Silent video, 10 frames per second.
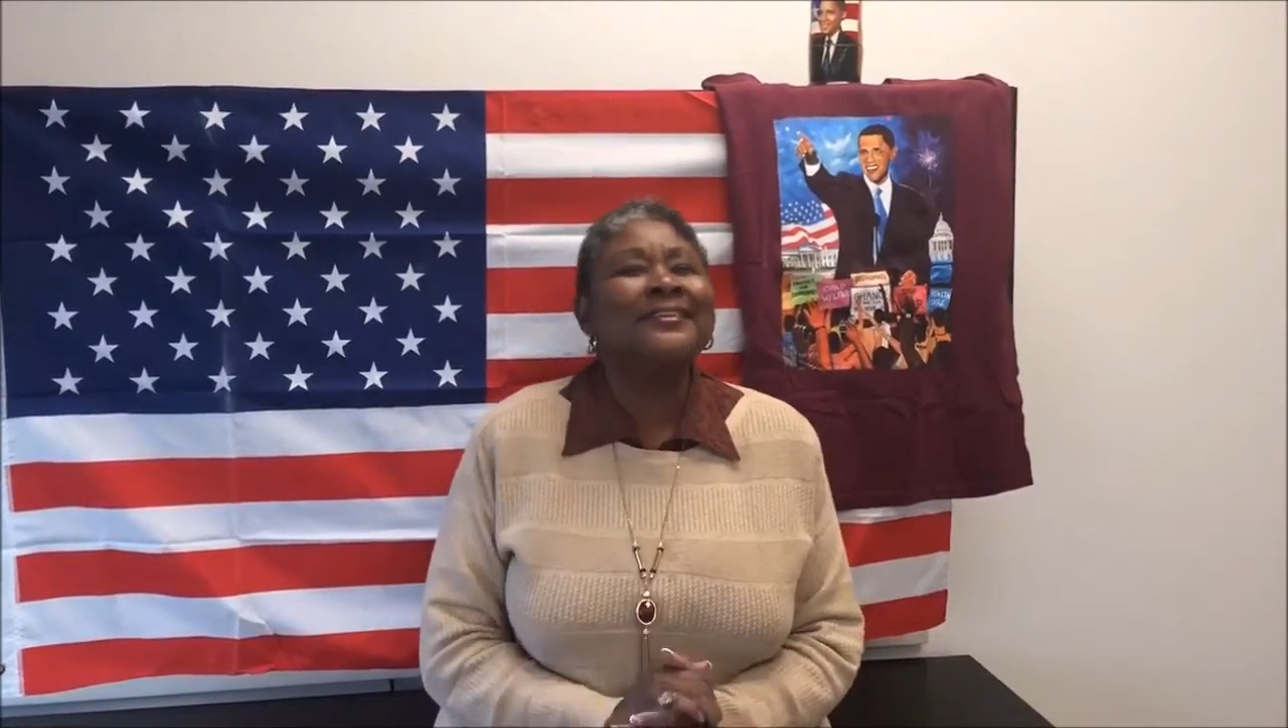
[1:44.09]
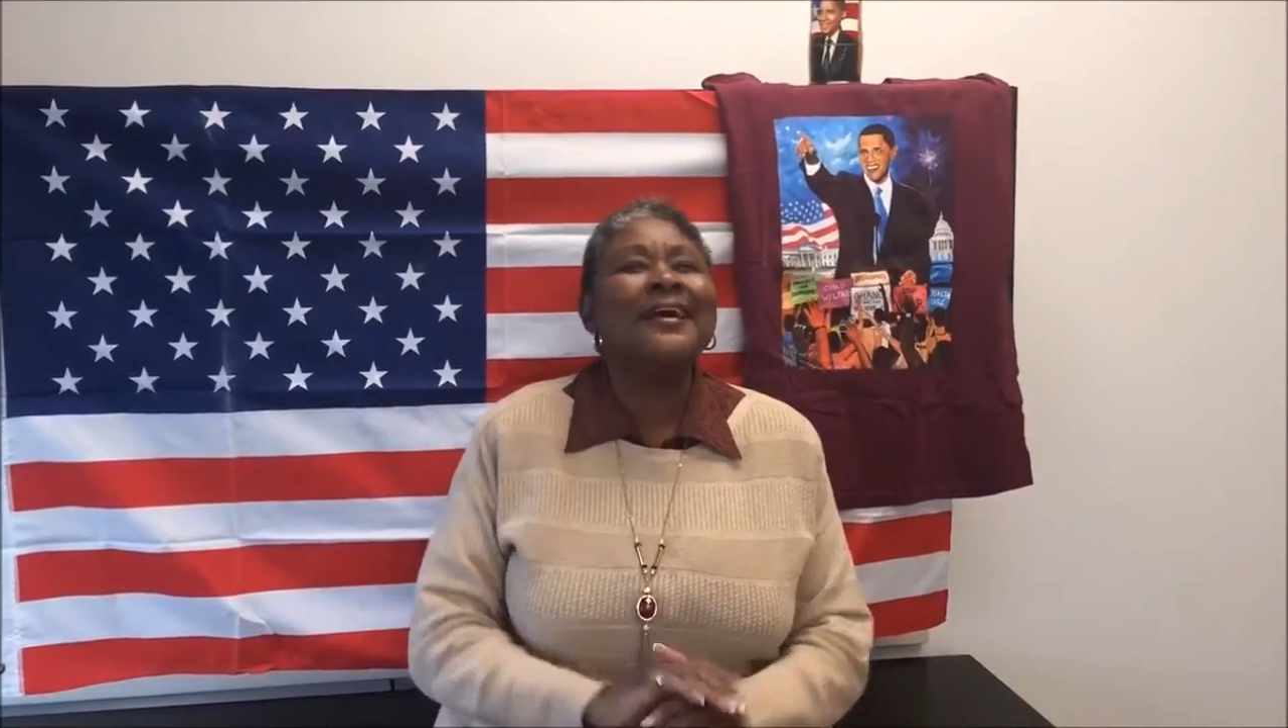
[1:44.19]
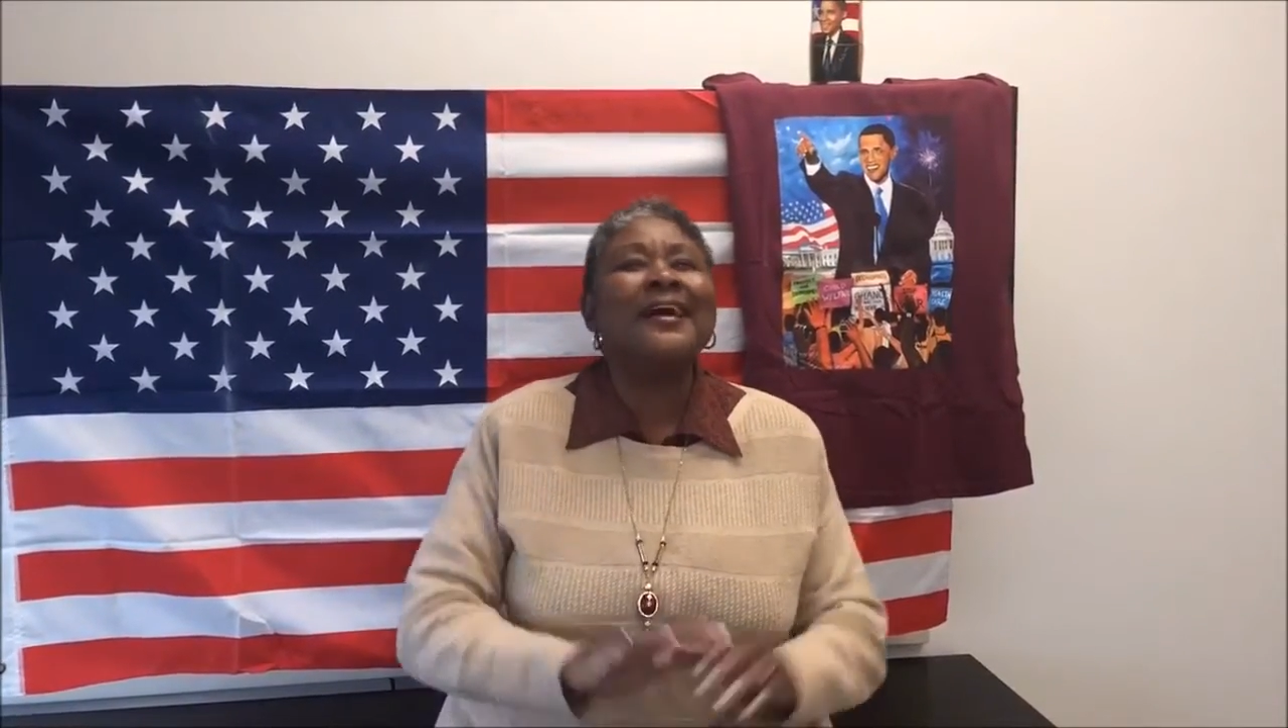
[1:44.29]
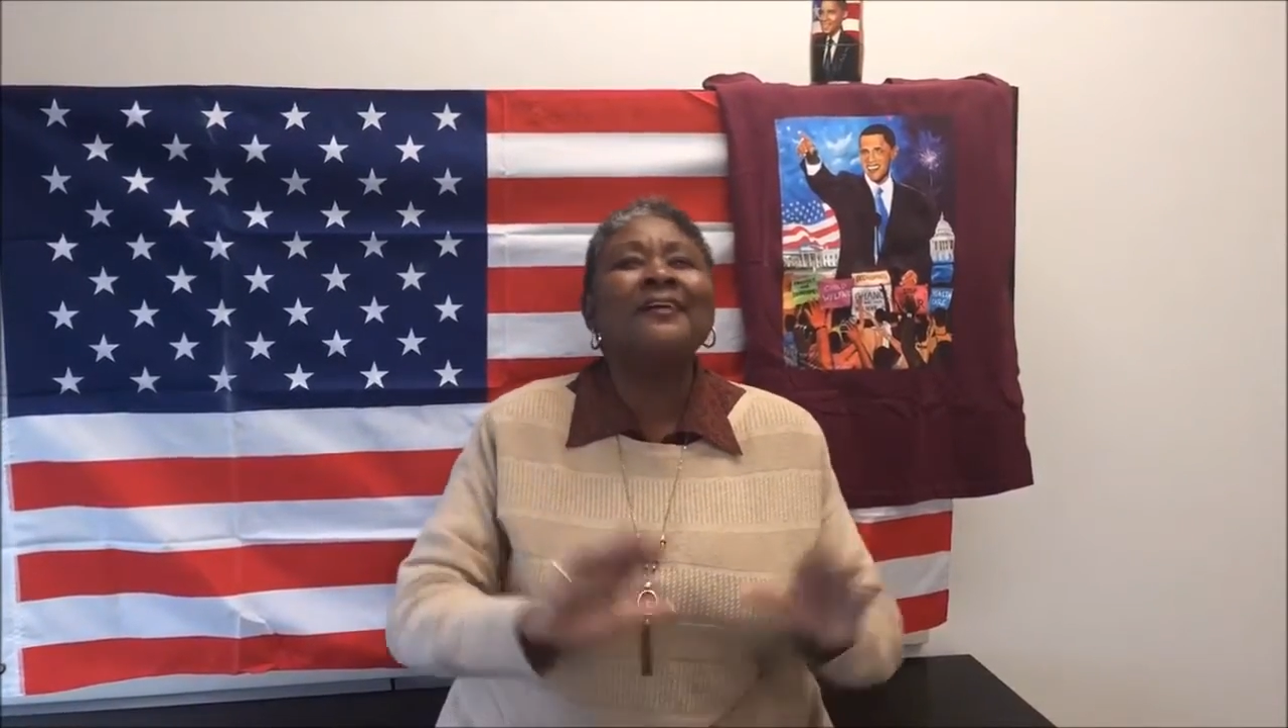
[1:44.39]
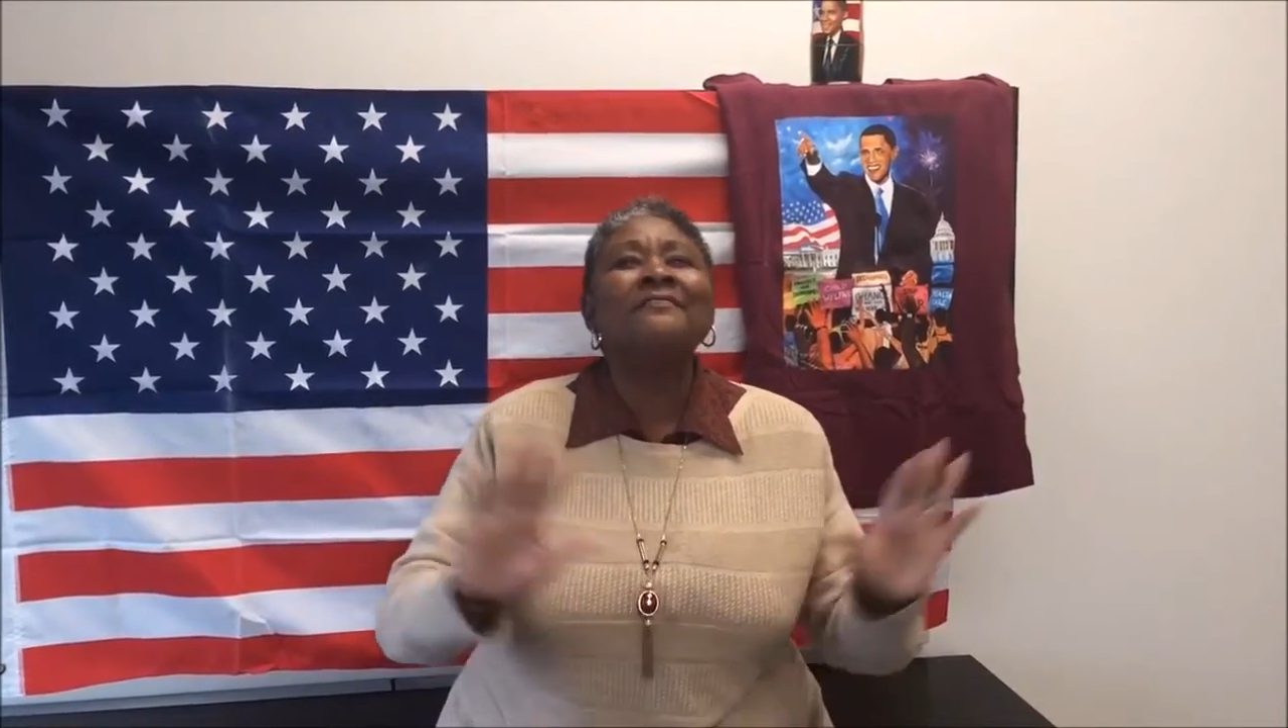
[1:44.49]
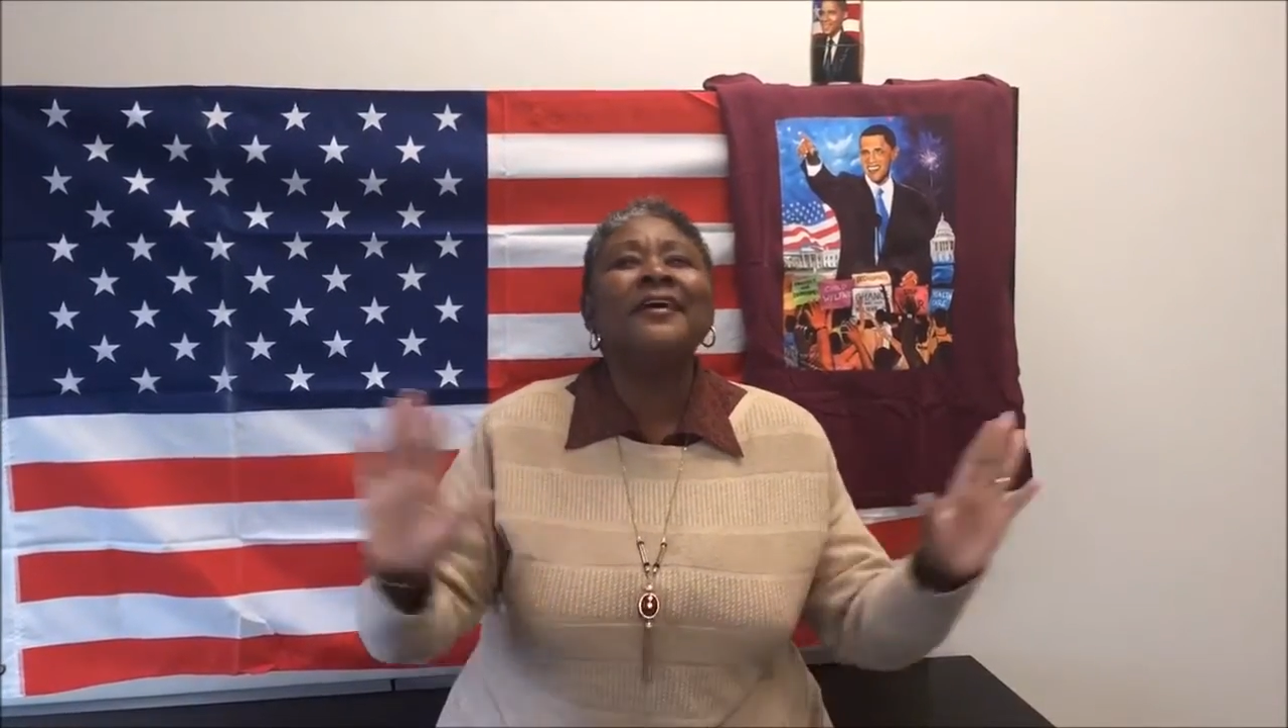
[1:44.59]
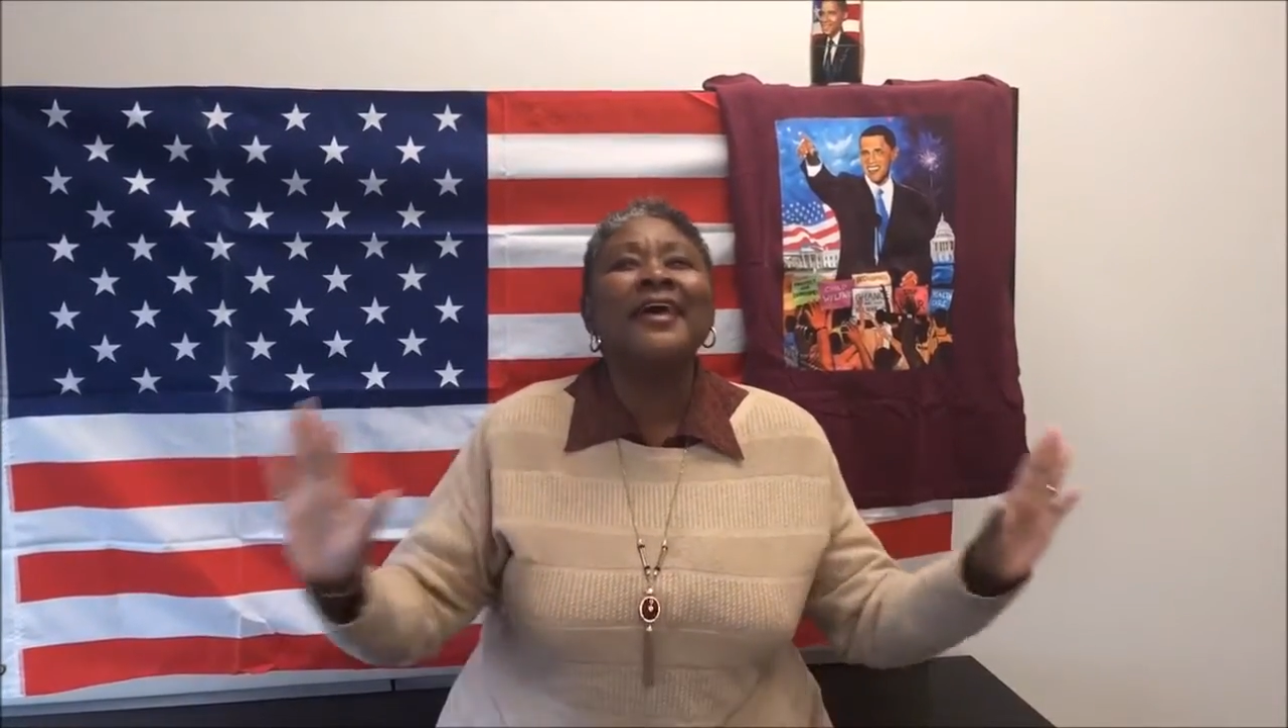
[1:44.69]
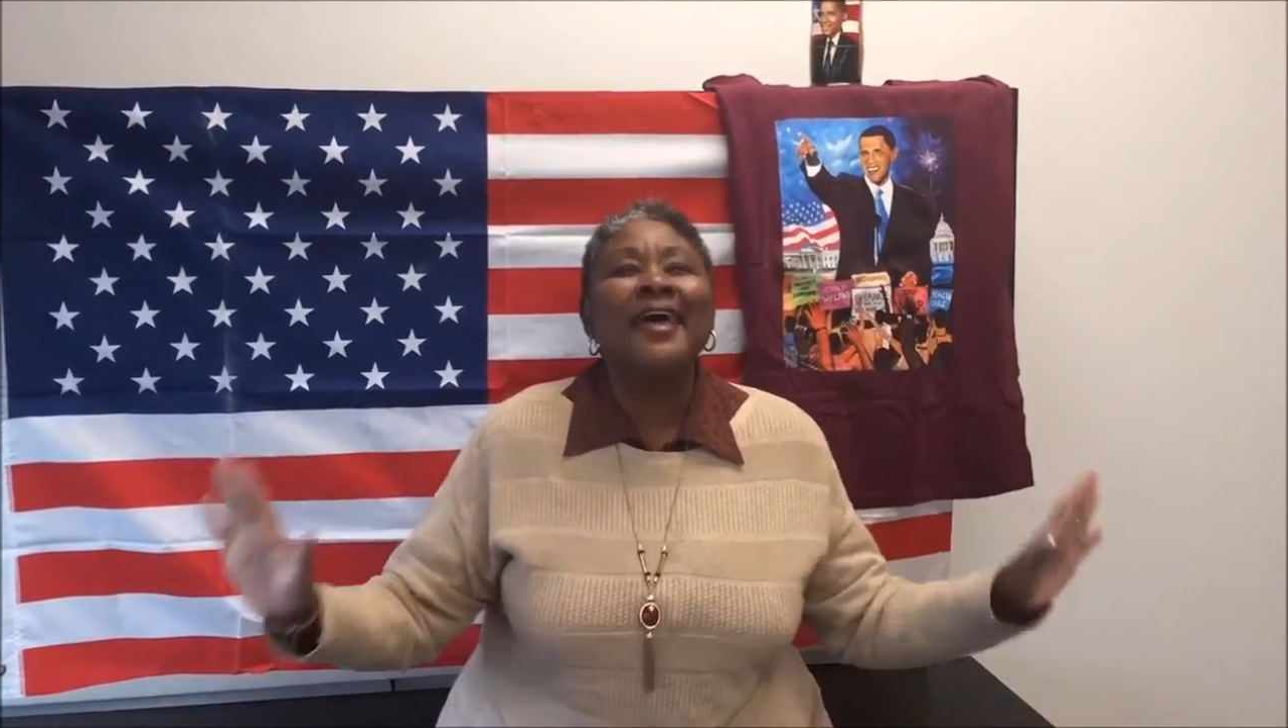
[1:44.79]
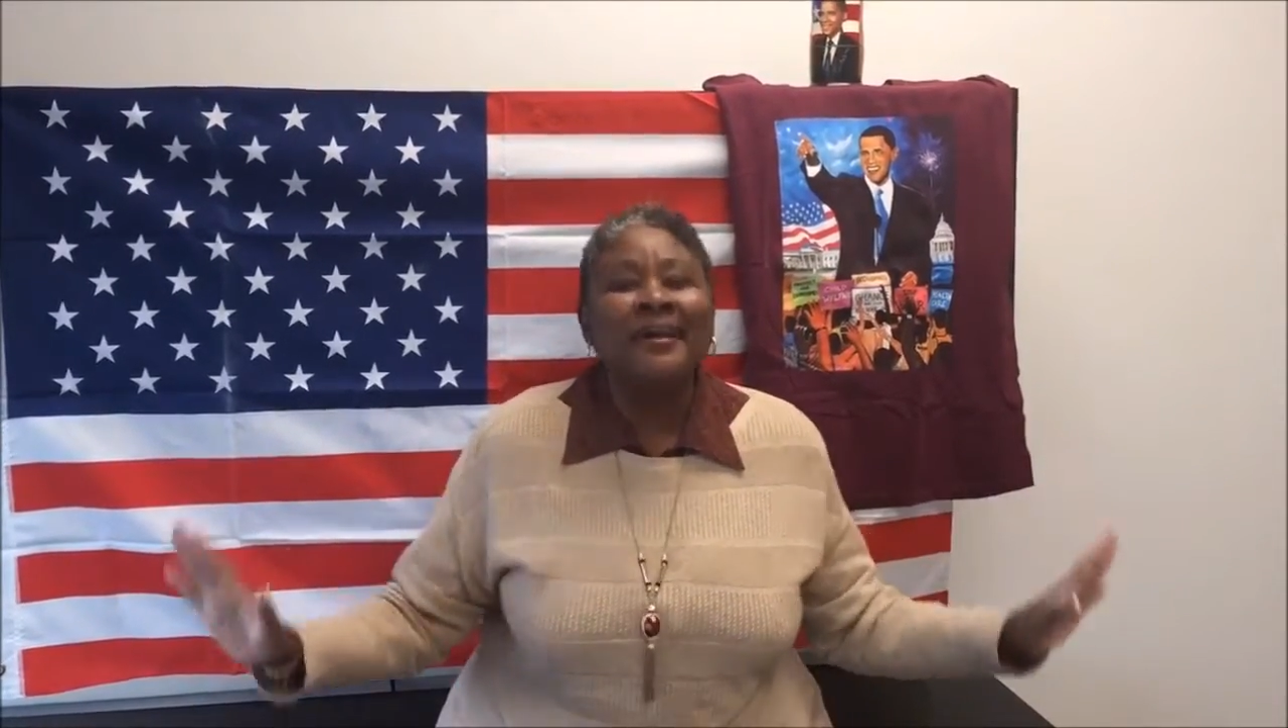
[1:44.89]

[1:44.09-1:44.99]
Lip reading: love